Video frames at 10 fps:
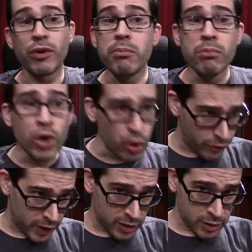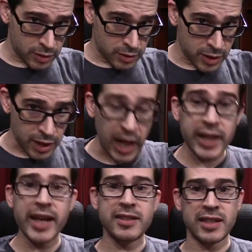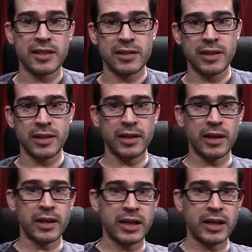for movies this holiday season in a,